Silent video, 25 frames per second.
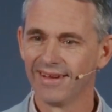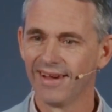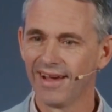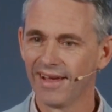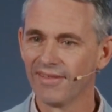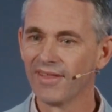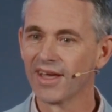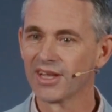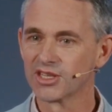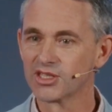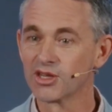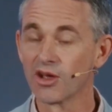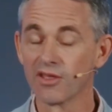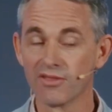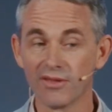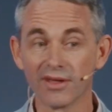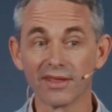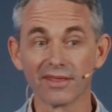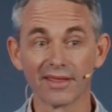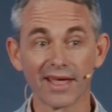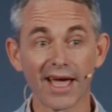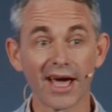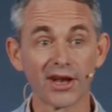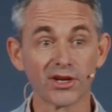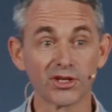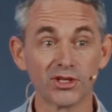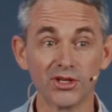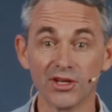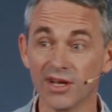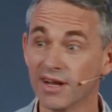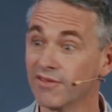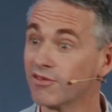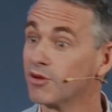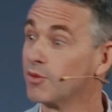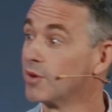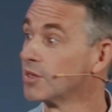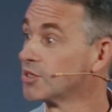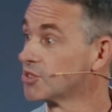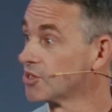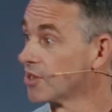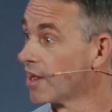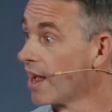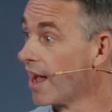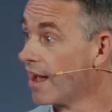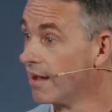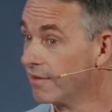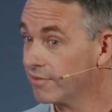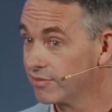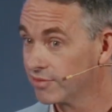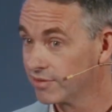and that's, I think, the attitude everyone should
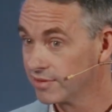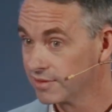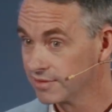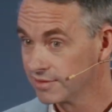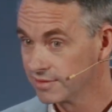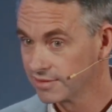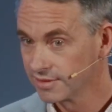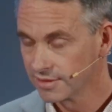have.